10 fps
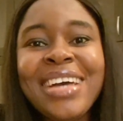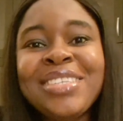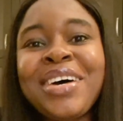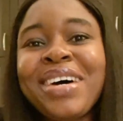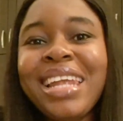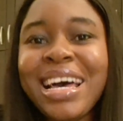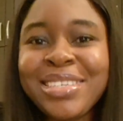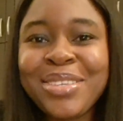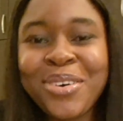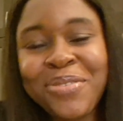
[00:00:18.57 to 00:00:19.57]
So our
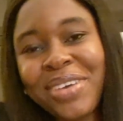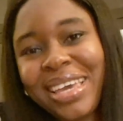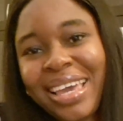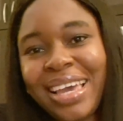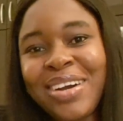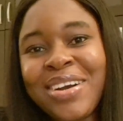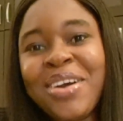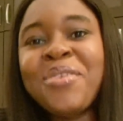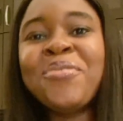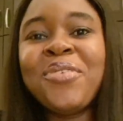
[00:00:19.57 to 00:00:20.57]
last topic
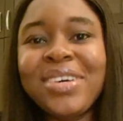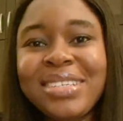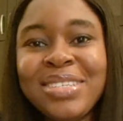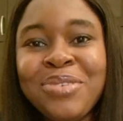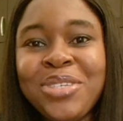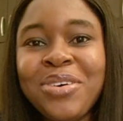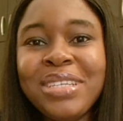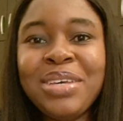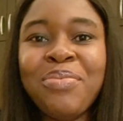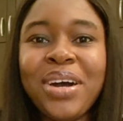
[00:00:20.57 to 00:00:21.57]
was we
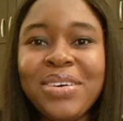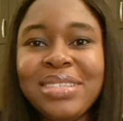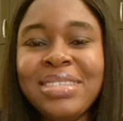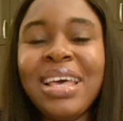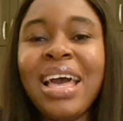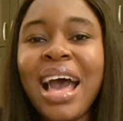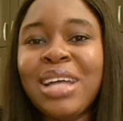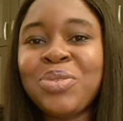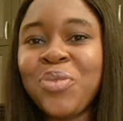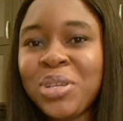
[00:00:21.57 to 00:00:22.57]
talked about
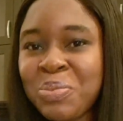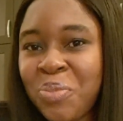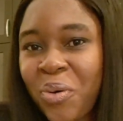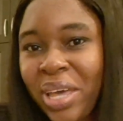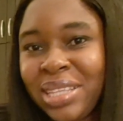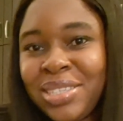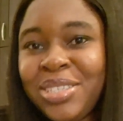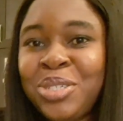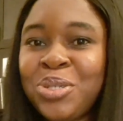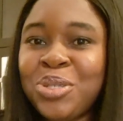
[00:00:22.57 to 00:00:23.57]
at what point
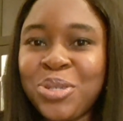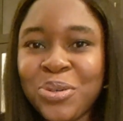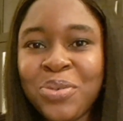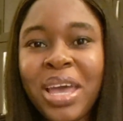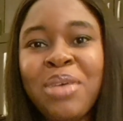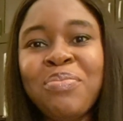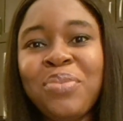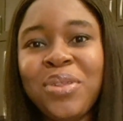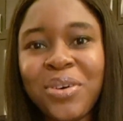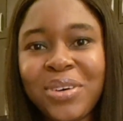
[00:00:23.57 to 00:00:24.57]
should you
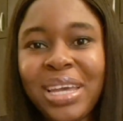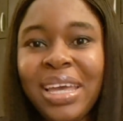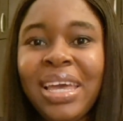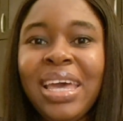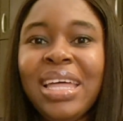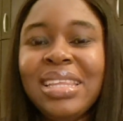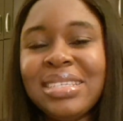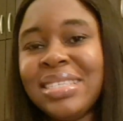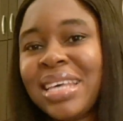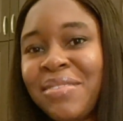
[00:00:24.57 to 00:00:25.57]
employ the
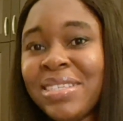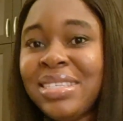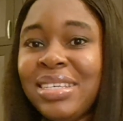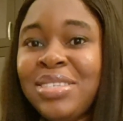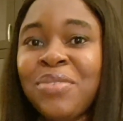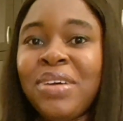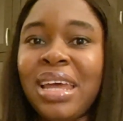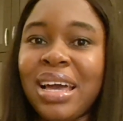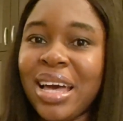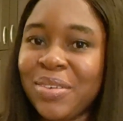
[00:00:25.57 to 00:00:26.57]
services of an
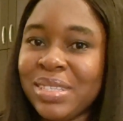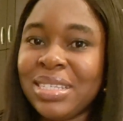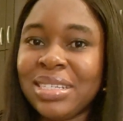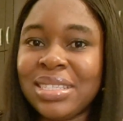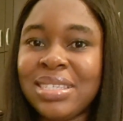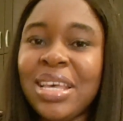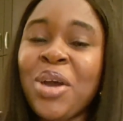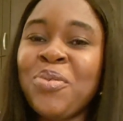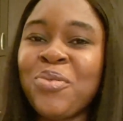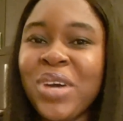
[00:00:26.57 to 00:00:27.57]
accountant?
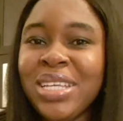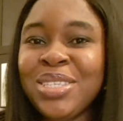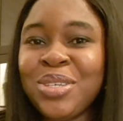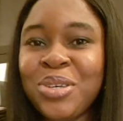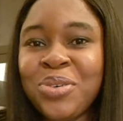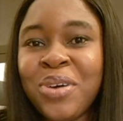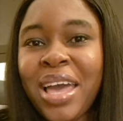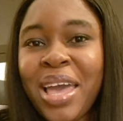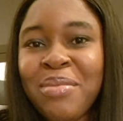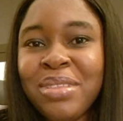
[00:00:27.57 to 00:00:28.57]
When do you
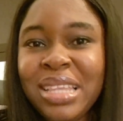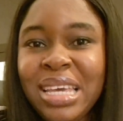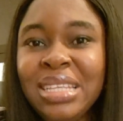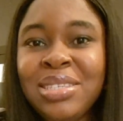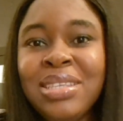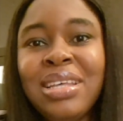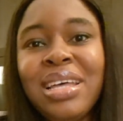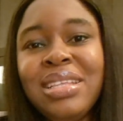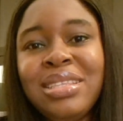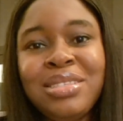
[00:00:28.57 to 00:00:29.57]
need
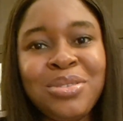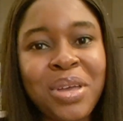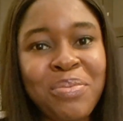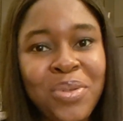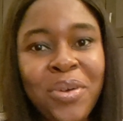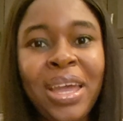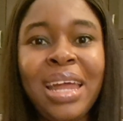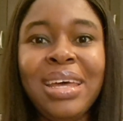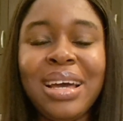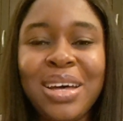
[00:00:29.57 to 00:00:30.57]
to employ
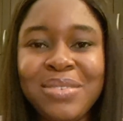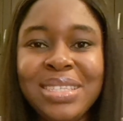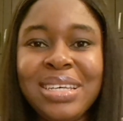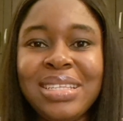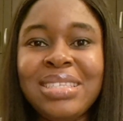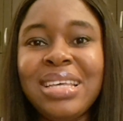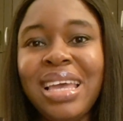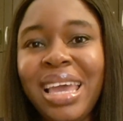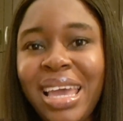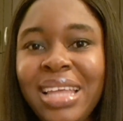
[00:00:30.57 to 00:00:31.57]
an accountant
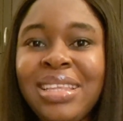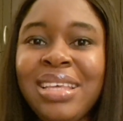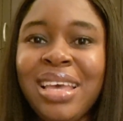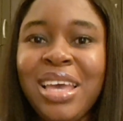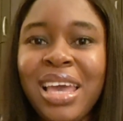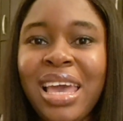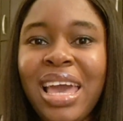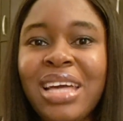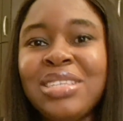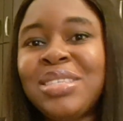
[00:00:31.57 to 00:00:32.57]
in
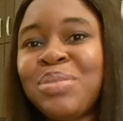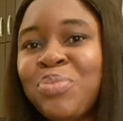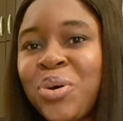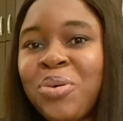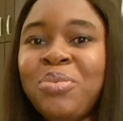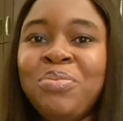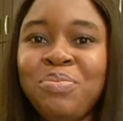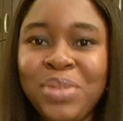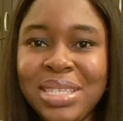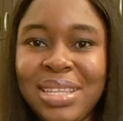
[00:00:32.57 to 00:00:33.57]
a
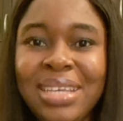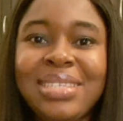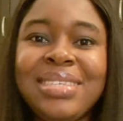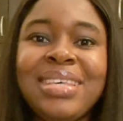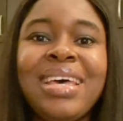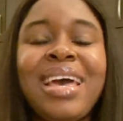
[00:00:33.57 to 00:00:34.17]
small business?